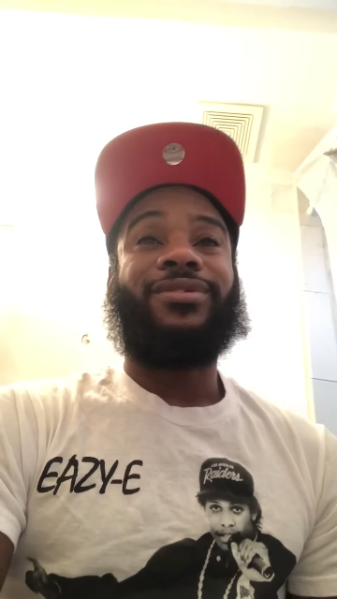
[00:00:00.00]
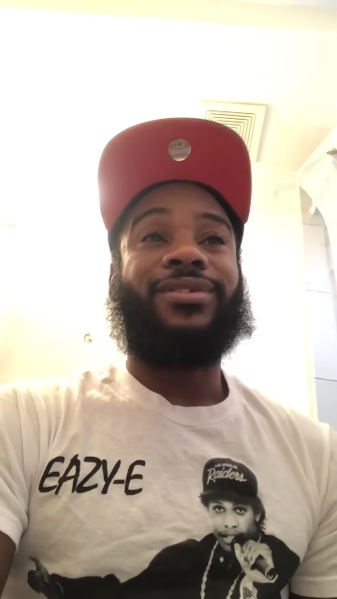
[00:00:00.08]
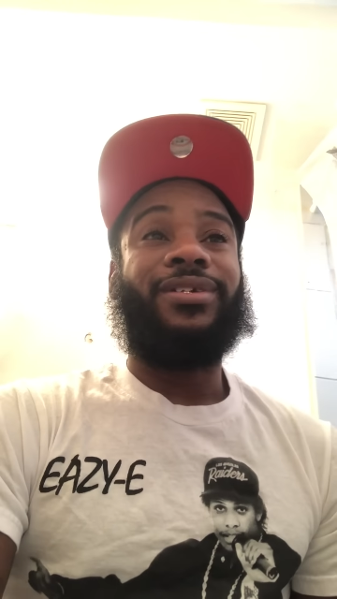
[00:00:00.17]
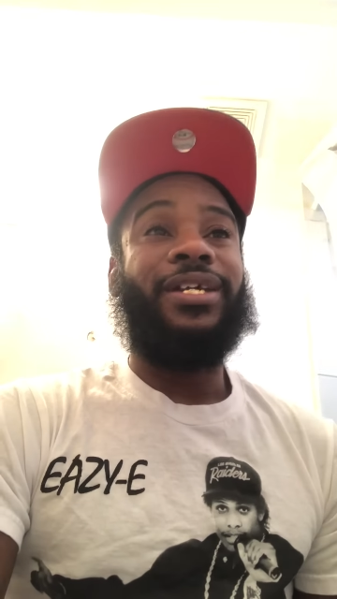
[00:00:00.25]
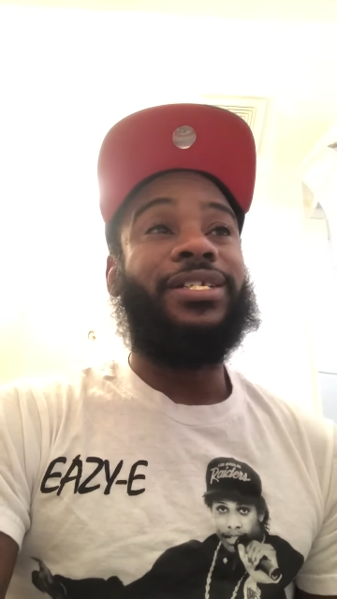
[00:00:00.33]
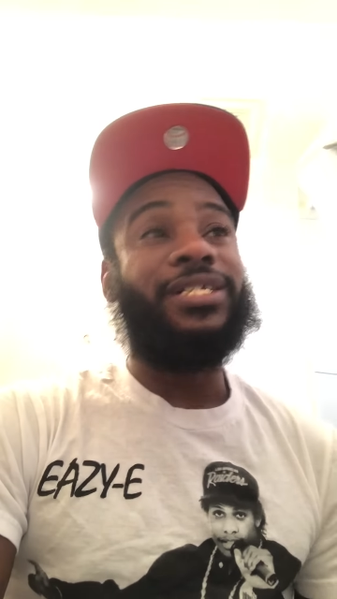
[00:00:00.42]

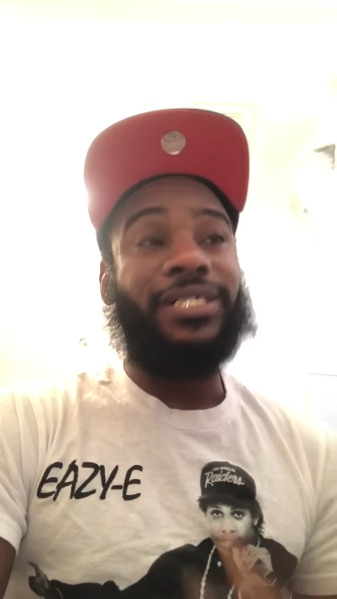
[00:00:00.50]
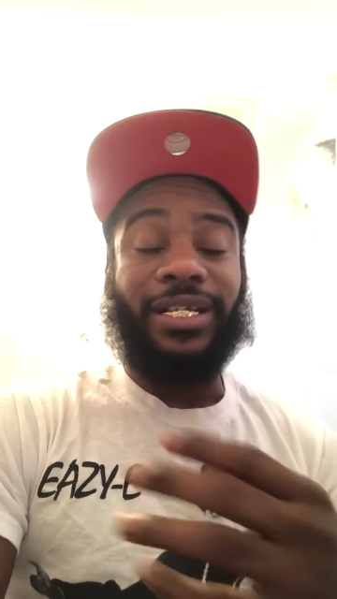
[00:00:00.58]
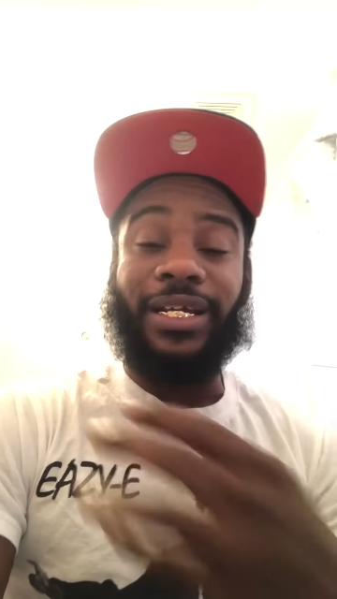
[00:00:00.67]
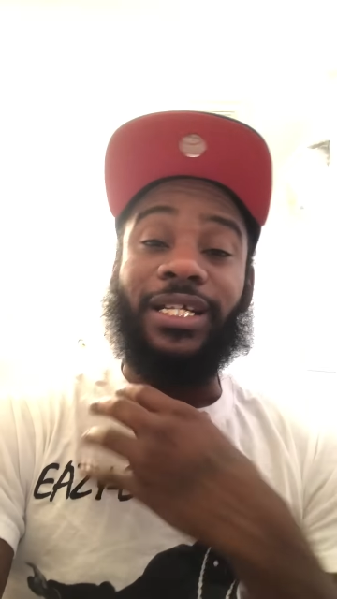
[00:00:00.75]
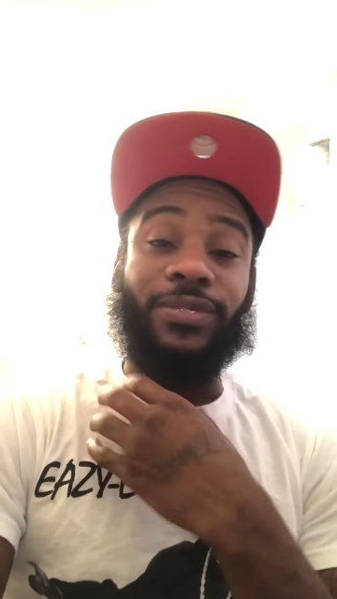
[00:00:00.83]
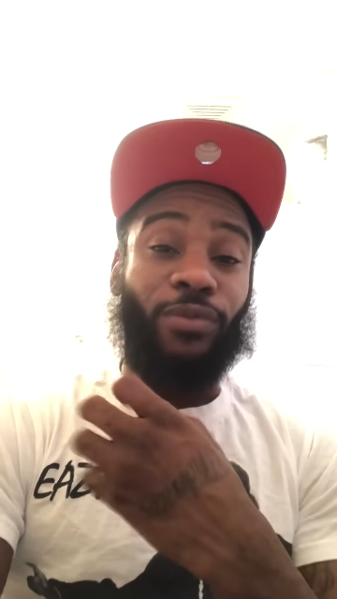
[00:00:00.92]
He just need to
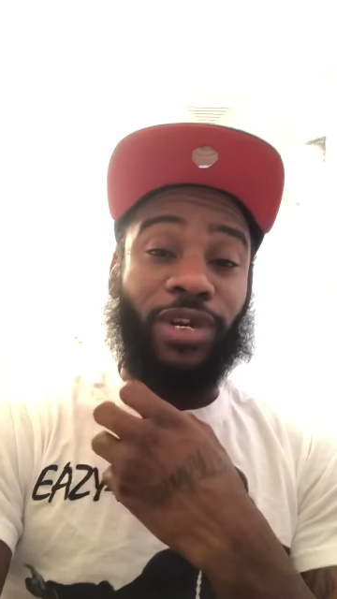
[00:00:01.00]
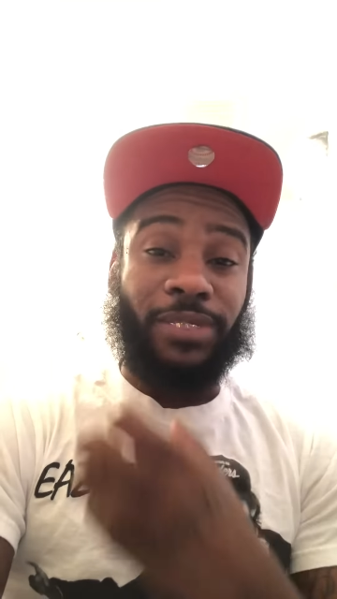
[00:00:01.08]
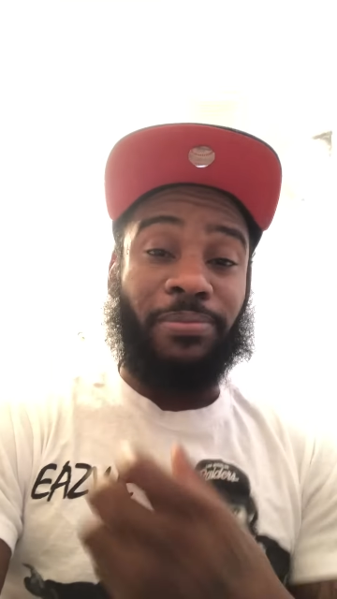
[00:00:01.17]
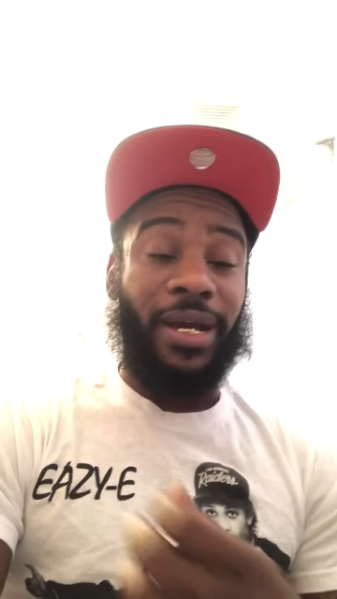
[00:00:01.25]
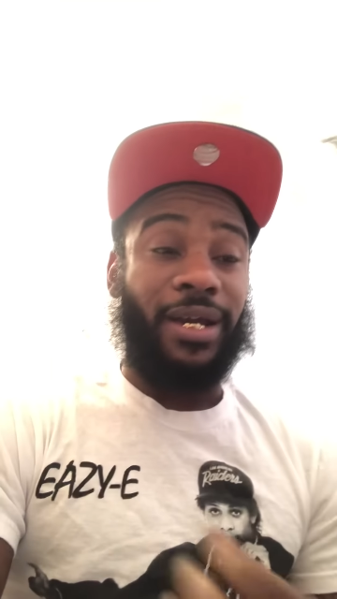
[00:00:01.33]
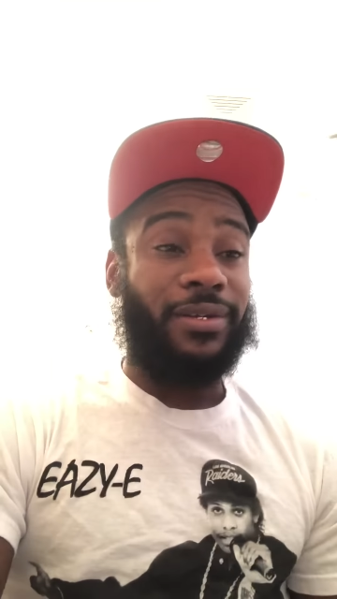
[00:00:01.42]
get his voice
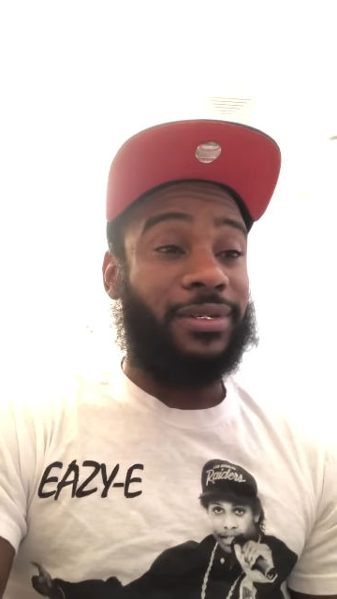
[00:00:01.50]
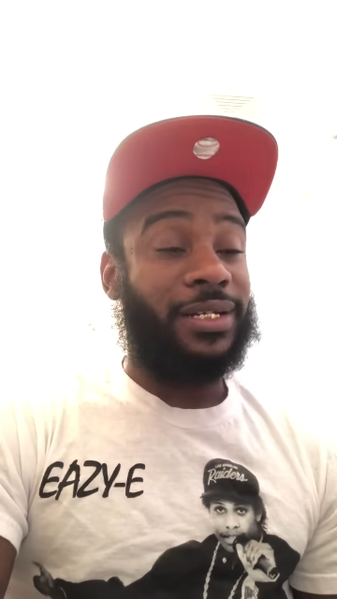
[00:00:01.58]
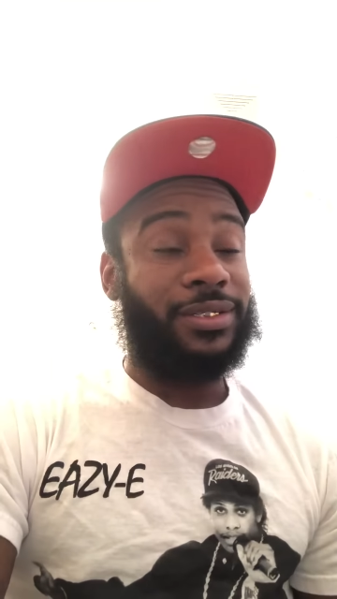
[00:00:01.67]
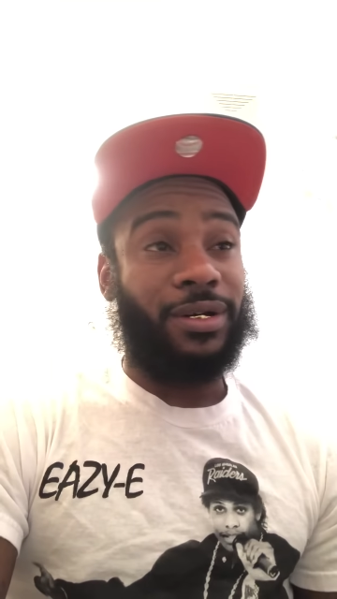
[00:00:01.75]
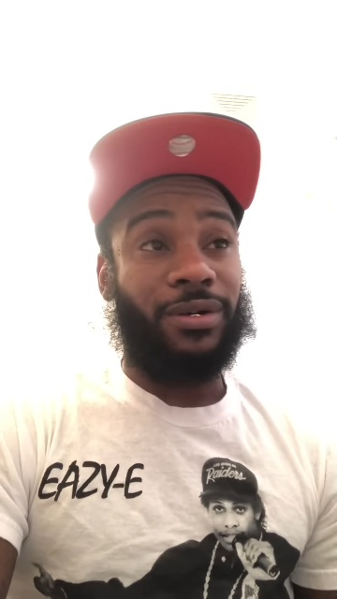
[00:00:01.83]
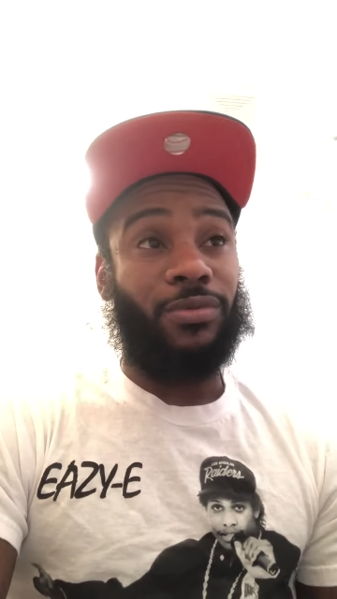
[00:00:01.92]
back. That's all.